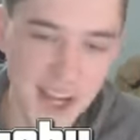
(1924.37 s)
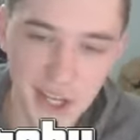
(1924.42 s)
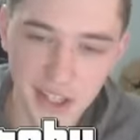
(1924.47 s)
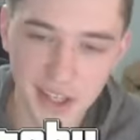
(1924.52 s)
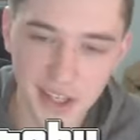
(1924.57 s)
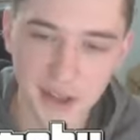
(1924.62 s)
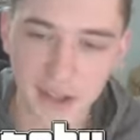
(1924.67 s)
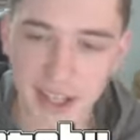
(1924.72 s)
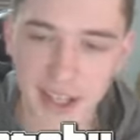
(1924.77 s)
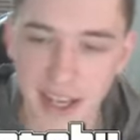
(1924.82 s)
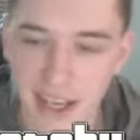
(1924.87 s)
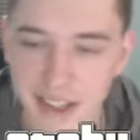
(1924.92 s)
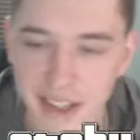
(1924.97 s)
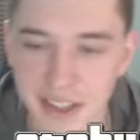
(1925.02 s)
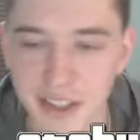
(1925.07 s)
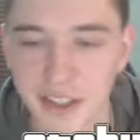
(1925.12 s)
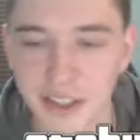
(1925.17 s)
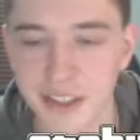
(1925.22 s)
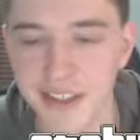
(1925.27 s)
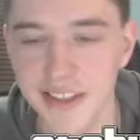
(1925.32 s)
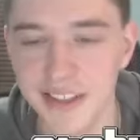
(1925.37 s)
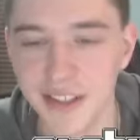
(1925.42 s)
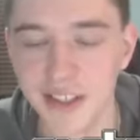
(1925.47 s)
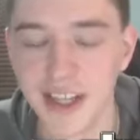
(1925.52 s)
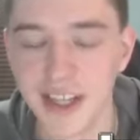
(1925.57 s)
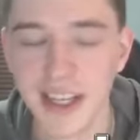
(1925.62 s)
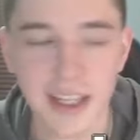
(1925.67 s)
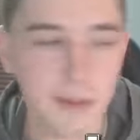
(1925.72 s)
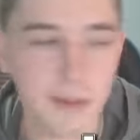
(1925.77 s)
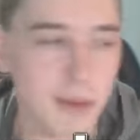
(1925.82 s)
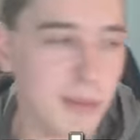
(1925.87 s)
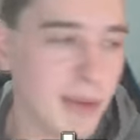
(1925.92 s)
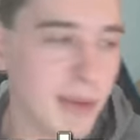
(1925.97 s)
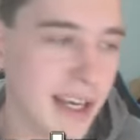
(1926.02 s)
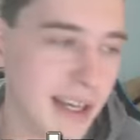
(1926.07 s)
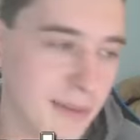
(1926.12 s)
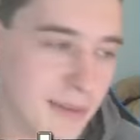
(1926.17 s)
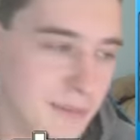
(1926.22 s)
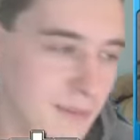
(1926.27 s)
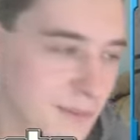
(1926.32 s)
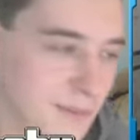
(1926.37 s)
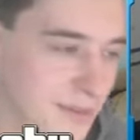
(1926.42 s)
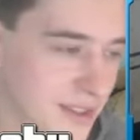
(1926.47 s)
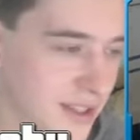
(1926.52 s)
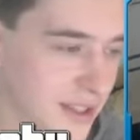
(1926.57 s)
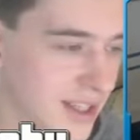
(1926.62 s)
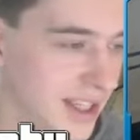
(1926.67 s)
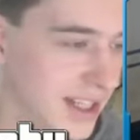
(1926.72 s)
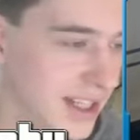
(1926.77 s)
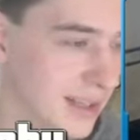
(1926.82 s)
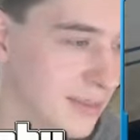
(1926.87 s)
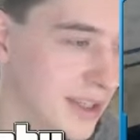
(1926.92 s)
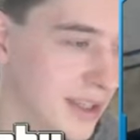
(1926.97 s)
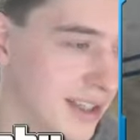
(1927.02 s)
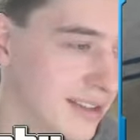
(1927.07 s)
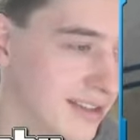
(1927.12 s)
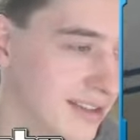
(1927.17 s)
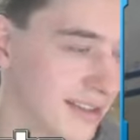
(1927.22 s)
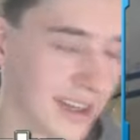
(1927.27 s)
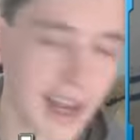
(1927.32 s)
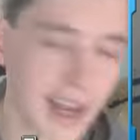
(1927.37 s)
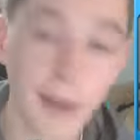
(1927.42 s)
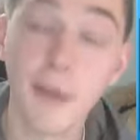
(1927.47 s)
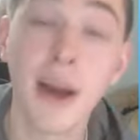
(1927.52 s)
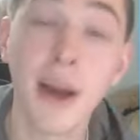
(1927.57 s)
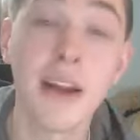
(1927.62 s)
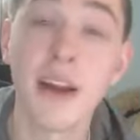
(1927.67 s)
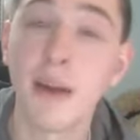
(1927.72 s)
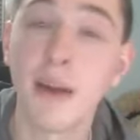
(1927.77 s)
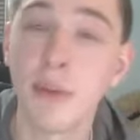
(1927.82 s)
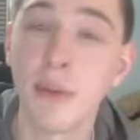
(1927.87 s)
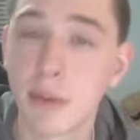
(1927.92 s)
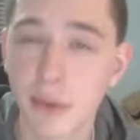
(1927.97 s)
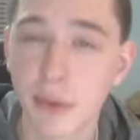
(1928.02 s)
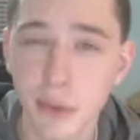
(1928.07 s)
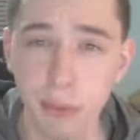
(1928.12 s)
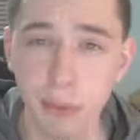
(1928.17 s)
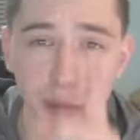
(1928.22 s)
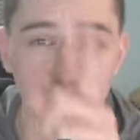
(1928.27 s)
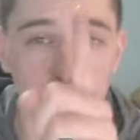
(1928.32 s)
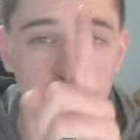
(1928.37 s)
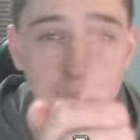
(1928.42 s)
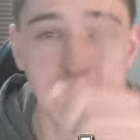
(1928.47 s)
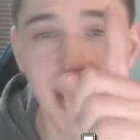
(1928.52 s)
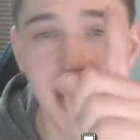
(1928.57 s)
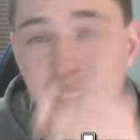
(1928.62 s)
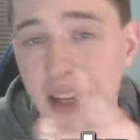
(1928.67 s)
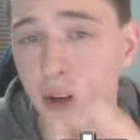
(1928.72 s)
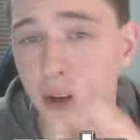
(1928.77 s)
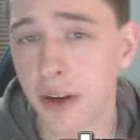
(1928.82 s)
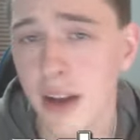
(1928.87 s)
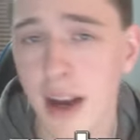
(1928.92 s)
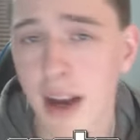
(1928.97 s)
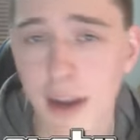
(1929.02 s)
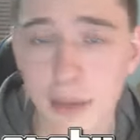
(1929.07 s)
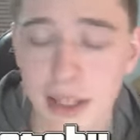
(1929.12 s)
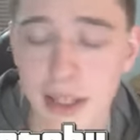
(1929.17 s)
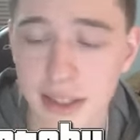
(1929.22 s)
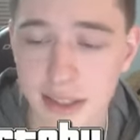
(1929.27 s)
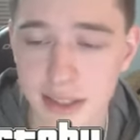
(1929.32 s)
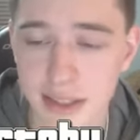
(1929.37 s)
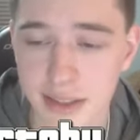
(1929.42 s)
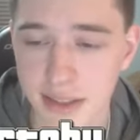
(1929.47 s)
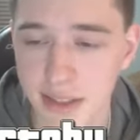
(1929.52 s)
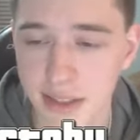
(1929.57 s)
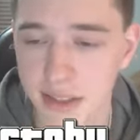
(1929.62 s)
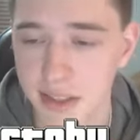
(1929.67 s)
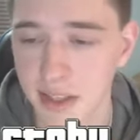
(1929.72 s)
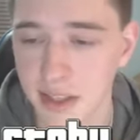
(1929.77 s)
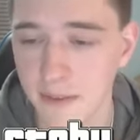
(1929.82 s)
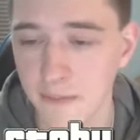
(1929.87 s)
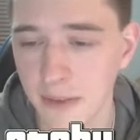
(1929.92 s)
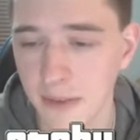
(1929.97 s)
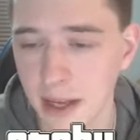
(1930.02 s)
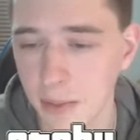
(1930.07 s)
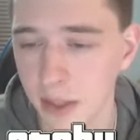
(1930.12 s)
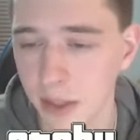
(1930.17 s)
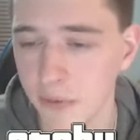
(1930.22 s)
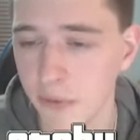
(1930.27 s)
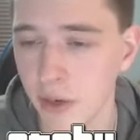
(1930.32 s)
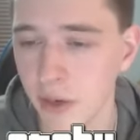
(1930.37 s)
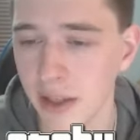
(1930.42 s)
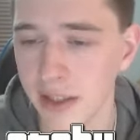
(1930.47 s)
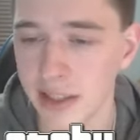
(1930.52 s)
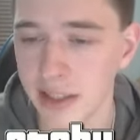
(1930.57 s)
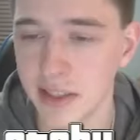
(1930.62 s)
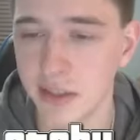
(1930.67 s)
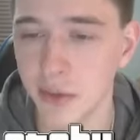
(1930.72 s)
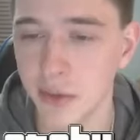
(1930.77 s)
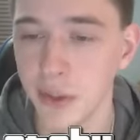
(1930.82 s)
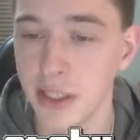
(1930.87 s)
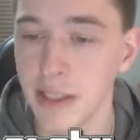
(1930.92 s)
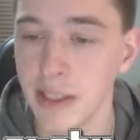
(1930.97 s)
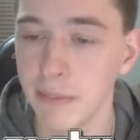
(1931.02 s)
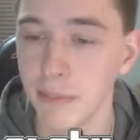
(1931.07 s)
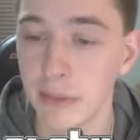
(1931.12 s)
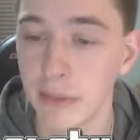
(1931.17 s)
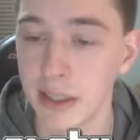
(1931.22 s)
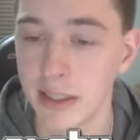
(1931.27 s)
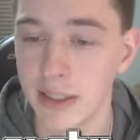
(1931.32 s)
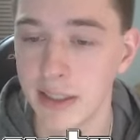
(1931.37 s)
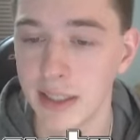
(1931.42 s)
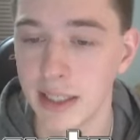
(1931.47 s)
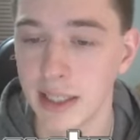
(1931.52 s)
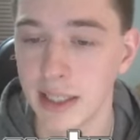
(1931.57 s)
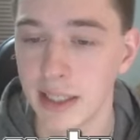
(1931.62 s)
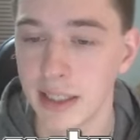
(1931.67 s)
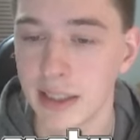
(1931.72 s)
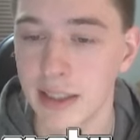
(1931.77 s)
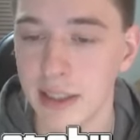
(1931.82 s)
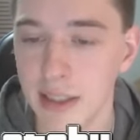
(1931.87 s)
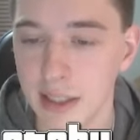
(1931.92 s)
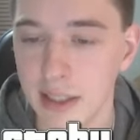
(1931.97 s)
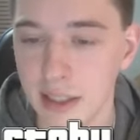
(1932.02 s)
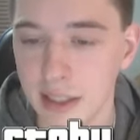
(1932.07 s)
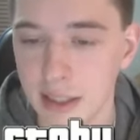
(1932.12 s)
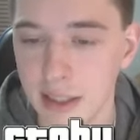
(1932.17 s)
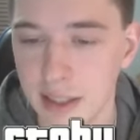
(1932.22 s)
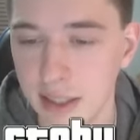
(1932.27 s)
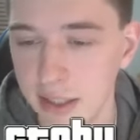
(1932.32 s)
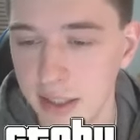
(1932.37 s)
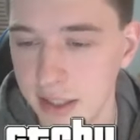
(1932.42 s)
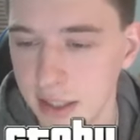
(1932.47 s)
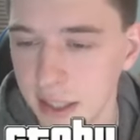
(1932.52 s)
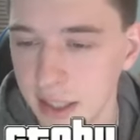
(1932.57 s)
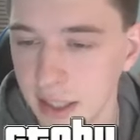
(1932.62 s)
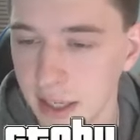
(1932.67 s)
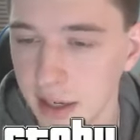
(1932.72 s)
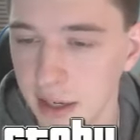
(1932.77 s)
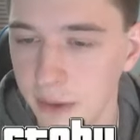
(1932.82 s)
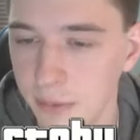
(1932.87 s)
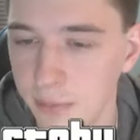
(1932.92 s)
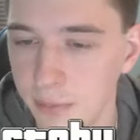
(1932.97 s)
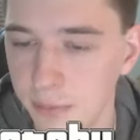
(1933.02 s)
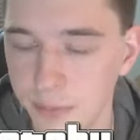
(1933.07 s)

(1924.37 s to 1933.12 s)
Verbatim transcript: Kodiak, dude, you're killing me, man. You're killing me. I might not be able to repeat your comments because this is a family-friendly stream, but, uh, you know,